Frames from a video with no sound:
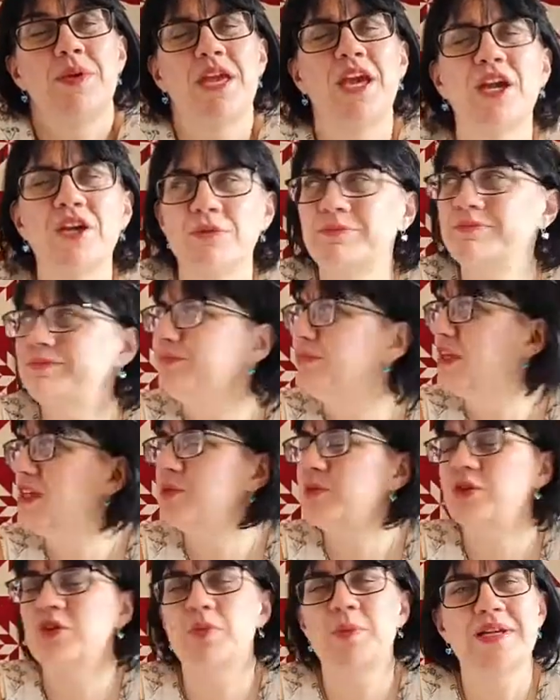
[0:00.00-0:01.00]
There we go.
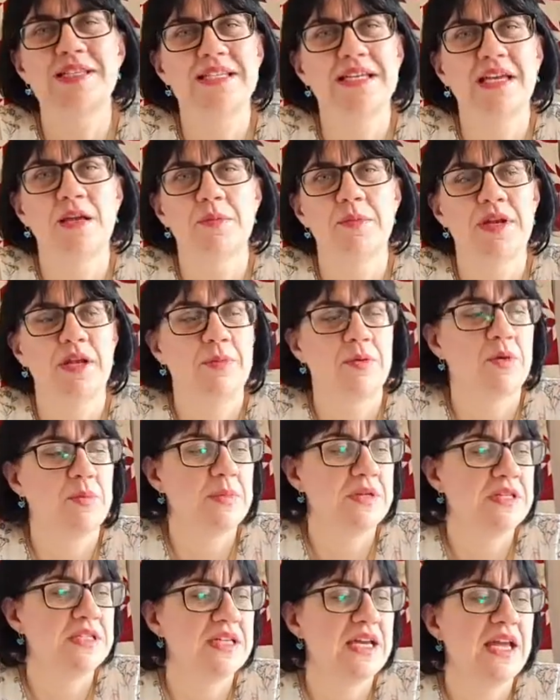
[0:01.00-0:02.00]
Because we've got the wedding coming up
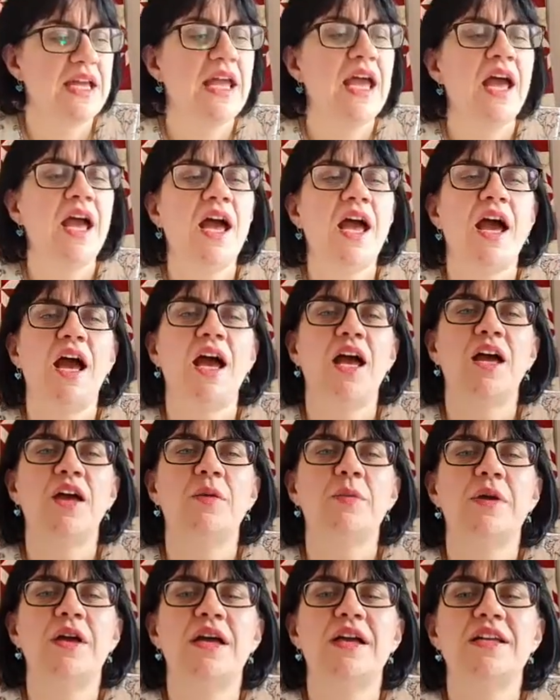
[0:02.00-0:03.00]
on Monday.
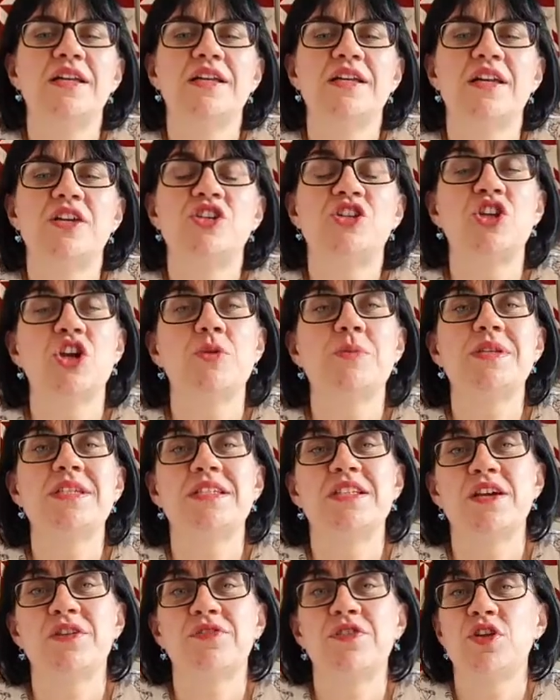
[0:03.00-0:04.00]
Um, show
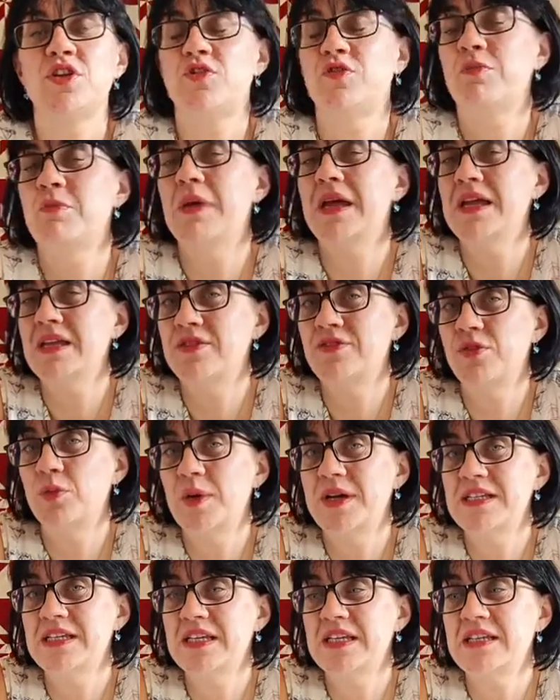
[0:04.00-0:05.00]
me stuff that you've made
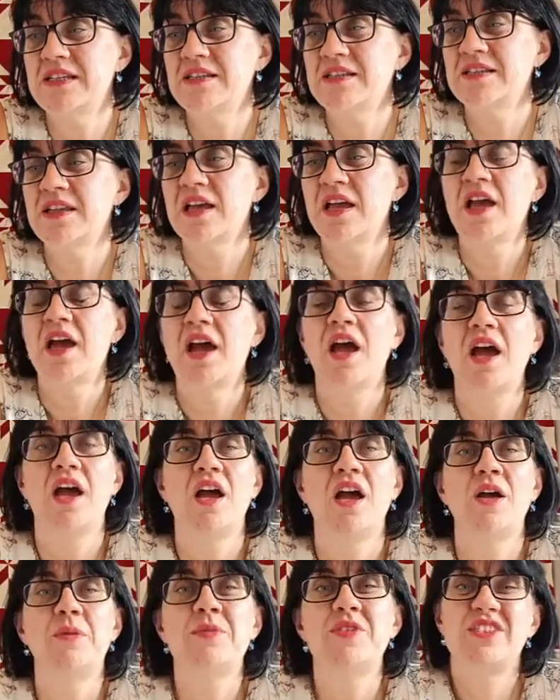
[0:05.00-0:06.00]
for weddings.
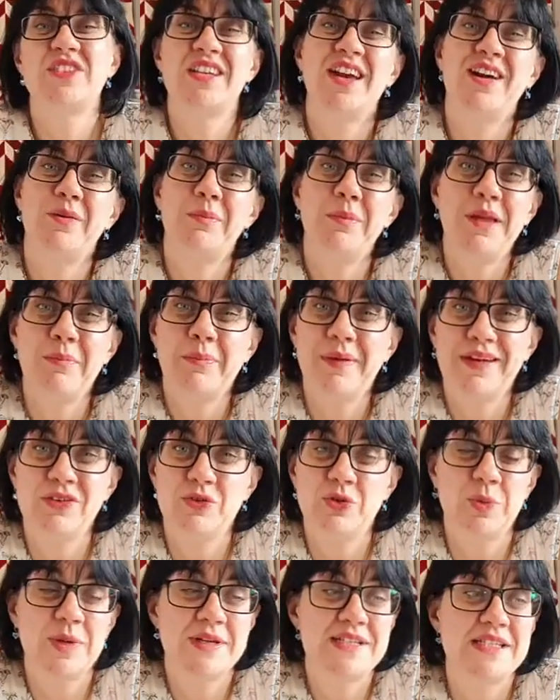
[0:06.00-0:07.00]
Um, tell me
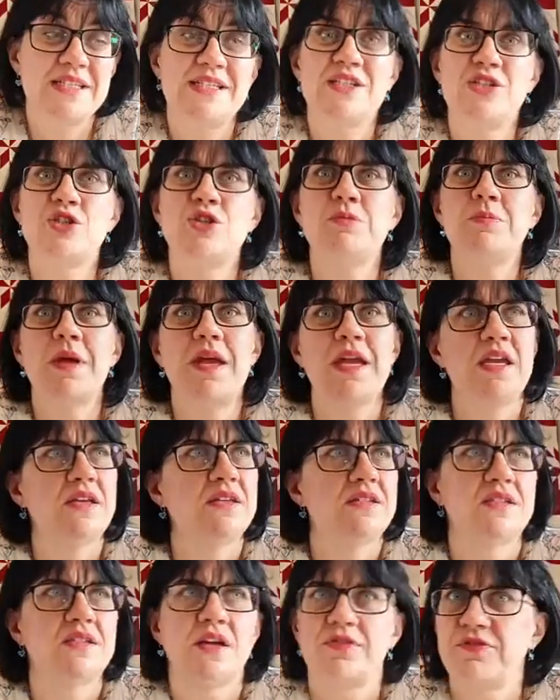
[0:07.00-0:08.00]
about your wedding. Did you
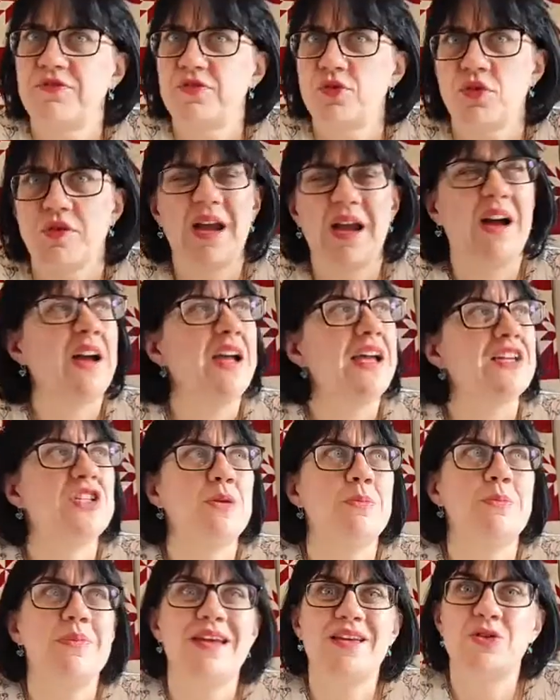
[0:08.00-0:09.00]
make stuff for it? I
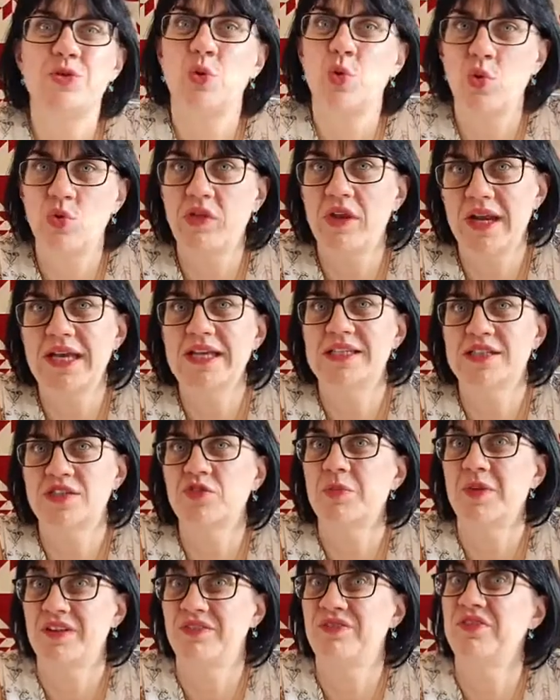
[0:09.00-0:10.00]
actually made all the
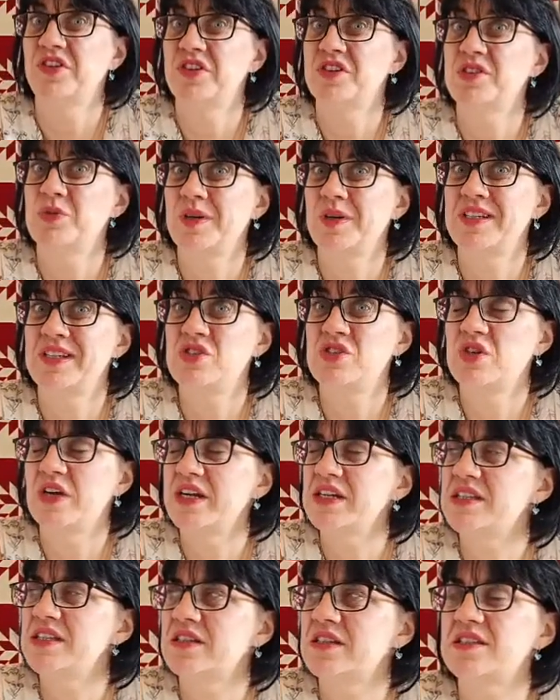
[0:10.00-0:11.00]
lace for my first wedding
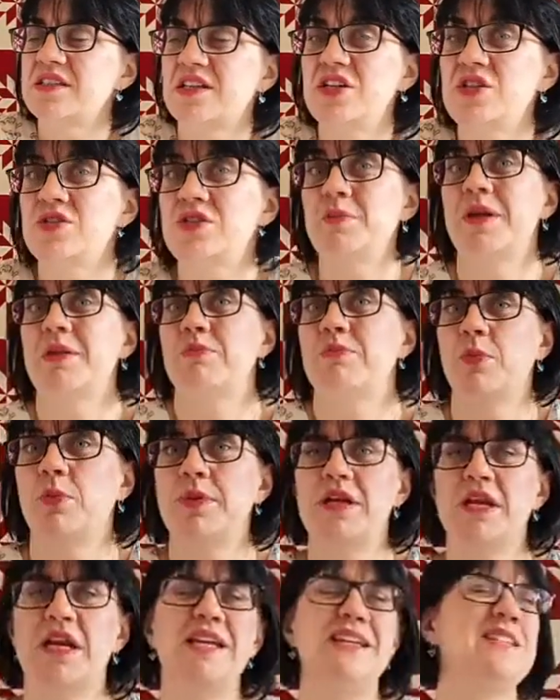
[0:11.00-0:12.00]
dress because I used to make
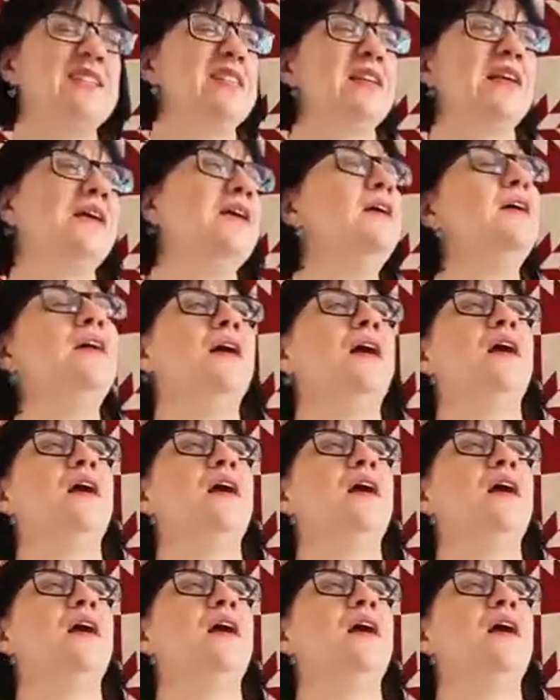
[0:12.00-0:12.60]
bobbin lace